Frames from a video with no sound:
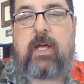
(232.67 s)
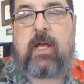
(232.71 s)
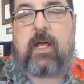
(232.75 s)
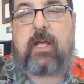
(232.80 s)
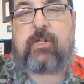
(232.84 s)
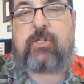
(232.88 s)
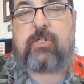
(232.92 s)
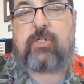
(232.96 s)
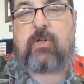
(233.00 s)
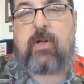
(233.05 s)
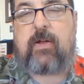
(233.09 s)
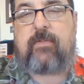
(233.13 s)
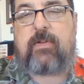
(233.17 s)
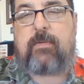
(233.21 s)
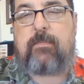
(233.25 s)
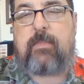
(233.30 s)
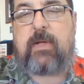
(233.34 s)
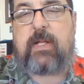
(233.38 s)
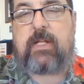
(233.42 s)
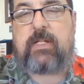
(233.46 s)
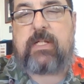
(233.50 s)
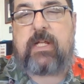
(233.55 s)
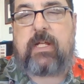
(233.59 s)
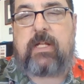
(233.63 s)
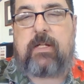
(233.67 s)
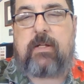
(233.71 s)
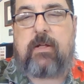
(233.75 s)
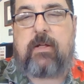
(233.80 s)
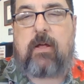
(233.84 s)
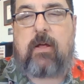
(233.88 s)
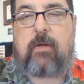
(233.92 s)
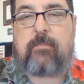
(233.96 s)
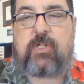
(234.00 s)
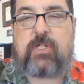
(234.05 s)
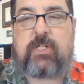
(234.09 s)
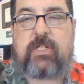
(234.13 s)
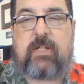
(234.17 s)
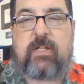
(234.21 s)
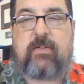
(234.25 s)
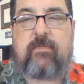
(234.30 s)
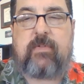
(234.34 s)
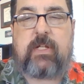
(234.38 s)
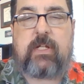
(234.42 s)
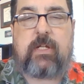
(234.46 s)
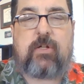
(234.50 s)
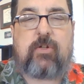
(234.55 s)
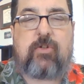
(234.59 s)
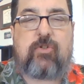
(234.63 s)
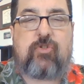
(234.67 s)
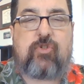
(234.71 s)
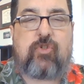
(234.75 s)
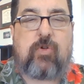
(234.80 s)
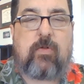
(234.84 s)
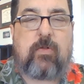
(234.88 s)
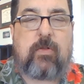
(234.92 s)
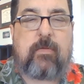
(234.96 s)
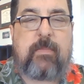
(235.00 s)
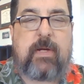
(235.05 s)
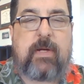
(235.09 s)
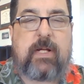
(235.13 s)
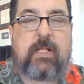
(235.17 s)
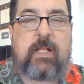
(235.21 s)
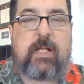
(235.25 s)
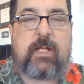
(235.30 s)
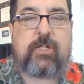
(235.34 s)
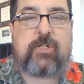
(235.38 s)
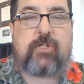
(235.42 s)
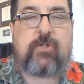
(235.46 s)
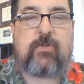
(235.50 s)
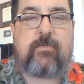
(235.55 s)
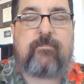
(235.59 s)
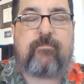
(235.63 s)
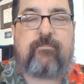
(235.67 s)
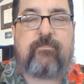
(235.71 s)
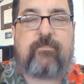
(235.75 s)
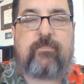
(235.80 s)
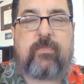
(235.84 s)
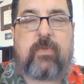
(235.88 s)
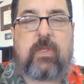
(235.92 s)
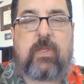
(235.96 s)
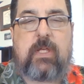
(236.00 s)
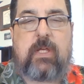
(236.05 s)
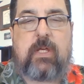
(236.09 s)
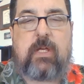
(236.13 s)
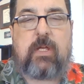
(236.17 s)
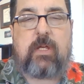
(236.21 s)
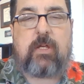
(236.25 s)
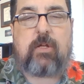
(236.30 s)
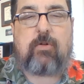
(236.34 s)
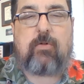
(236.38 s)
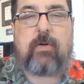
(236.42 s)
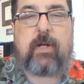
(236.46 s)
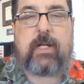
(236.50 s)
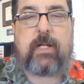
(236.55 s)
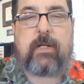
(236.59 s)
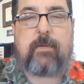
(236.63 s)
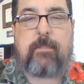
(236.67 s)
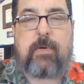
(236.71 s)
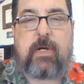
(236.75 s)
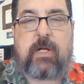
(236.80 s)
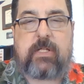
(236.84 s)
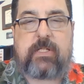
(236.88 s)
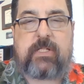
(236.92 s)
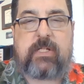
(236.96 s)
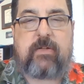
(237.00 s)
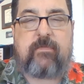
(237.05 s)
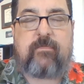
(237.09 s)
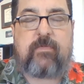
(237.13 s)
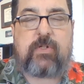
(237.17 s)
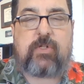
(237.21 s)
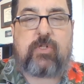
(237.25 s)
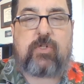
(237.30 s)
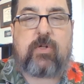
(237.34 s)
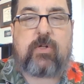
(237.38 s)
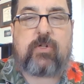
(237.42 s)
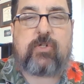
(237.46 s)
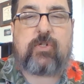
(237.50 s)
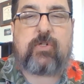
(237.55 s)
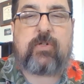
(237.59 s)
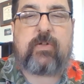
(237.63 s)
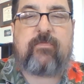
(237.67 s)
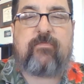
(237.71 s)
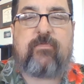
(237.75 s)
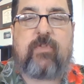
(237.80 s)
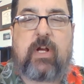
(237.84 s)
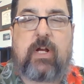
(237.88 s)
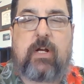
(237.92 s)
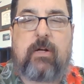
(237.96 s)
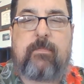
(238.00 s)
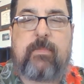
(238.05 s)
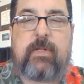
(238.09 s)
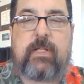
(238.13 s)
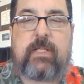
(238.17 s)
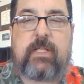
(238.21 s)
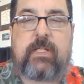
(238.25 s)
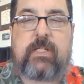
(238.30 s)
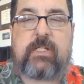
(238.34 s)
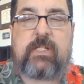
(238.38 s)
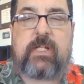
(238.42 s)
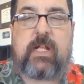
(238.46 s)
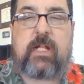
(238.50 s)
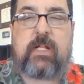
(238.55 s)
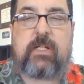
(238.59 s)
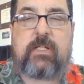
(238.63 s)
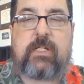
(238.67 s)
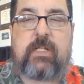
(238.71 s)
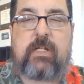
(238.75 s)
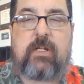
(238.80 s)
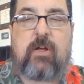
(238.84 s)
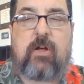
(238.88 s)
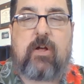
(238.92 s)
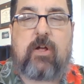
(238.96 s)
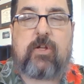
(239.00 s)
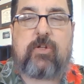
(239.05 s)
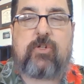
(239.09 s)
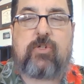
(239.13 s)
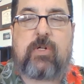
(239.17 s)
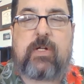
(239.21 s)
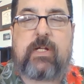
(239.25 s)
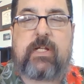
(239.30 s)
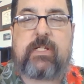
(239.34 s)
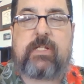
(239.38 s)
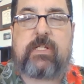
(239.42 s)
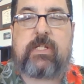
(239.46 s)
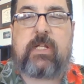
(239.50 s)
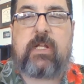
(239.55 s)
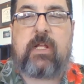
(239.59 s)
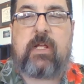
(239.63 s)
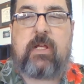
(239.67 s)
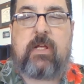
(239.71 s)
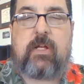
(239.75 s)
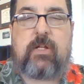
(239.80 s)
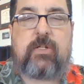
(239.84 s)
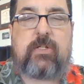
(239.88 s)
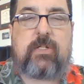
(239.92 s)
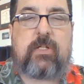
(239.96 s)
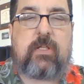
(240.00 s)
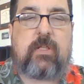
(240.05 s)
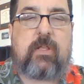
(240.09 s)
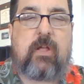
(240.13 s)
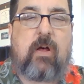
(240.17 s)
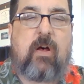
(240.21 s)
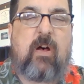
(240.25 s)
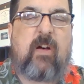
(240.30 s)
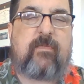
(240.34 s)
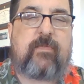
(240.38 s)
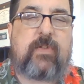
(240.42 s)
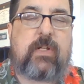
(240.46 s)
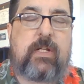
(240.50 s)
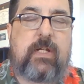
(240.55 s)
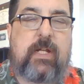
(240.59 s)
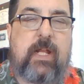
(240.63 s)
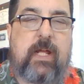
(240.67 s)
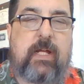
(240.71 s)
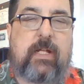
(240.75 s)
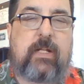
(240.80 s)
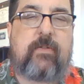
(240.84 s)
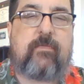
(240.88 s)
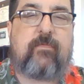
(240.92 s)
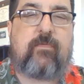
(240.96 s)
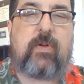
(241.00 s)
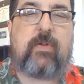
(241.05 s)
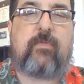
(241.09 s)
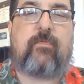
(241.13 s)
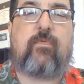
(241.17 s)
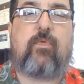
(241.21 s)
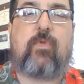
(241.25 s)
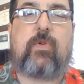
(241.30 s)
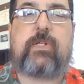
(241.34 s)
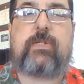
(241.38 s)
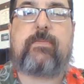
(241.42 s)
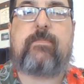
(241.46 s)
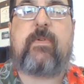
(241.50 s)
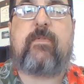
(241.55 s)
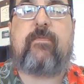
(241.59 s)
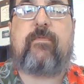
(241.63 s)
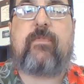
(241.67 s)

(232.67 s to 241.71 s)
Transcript: I strive to maintain objectivity and control in my classroom, creating a positive and structured environment that stands in contrast to the often negative reinforcement